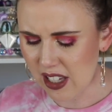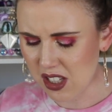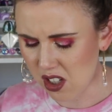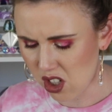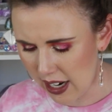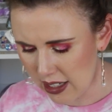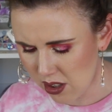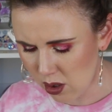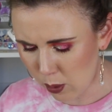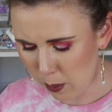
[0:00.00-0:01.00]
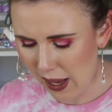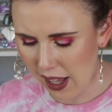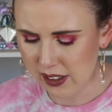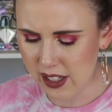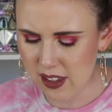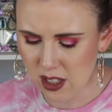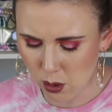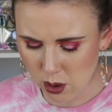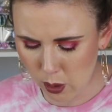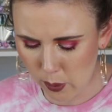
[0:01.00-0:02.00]
there's a dinosaur palette, there's
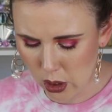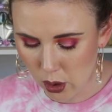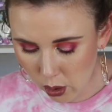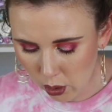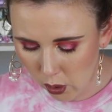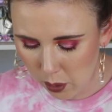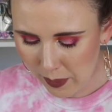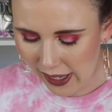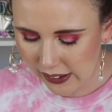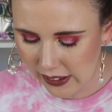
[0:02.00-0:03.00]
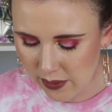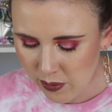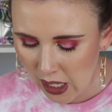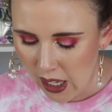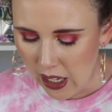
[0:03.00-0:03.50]
also a unicorn palette.